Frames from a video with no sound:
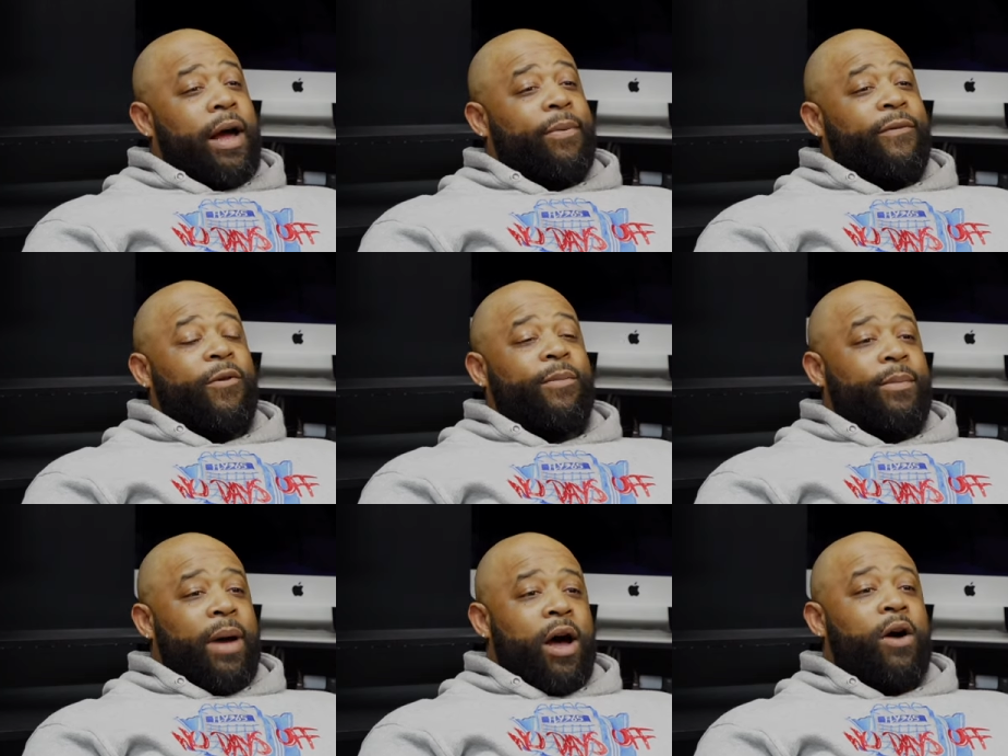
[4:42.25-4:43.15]
I
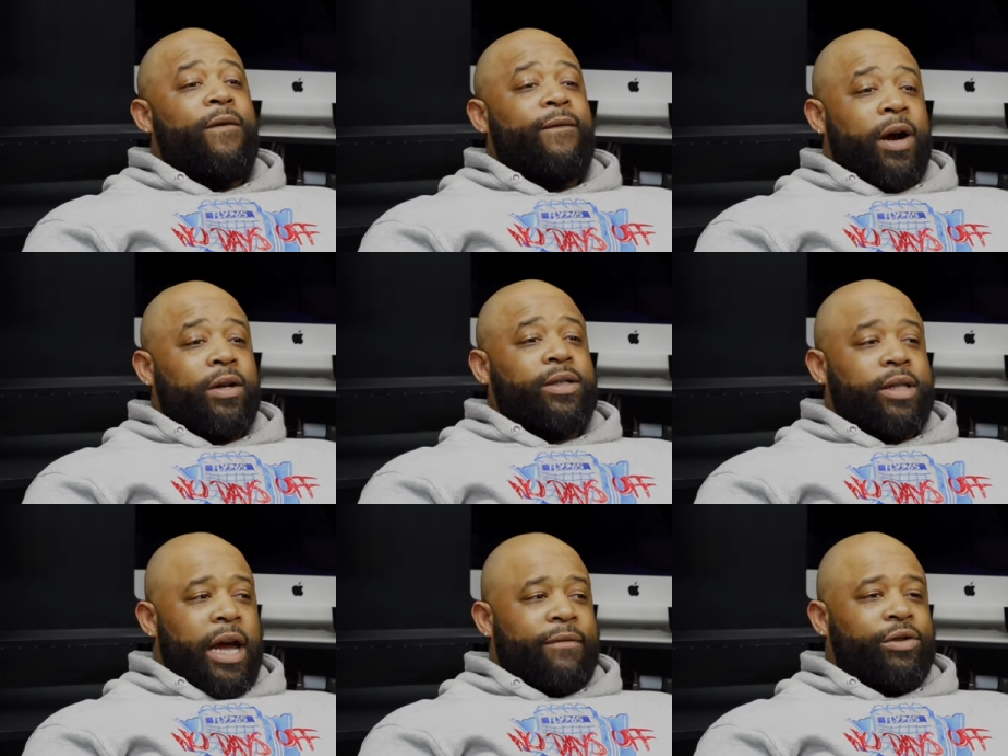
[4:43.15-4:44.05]
performed my whole first
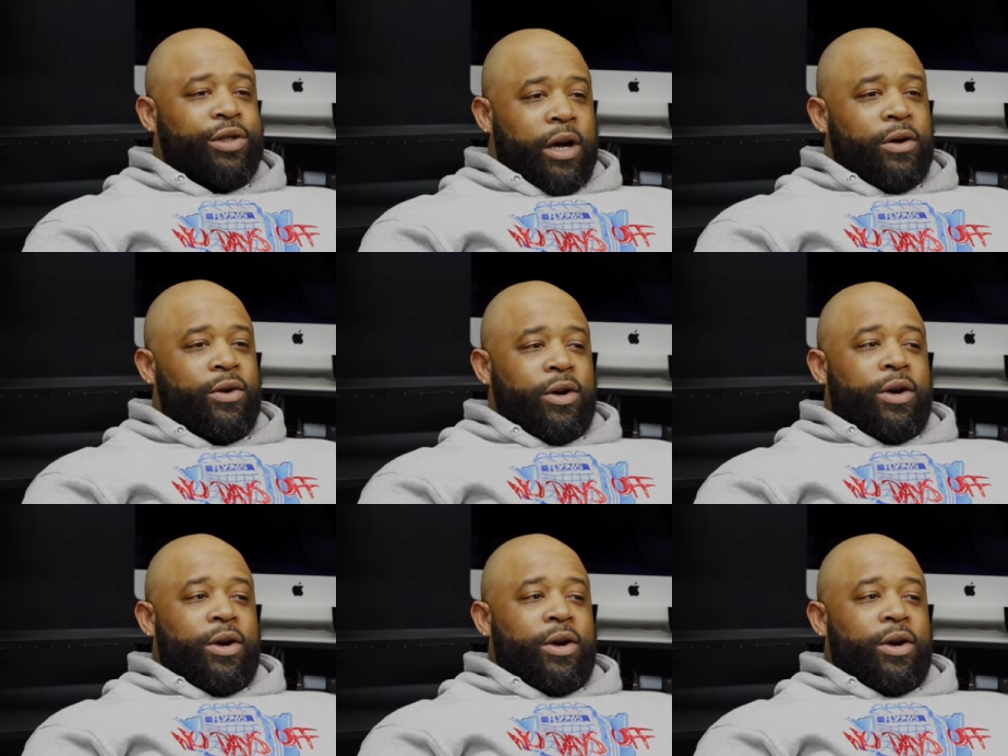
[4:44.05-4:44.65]
ever show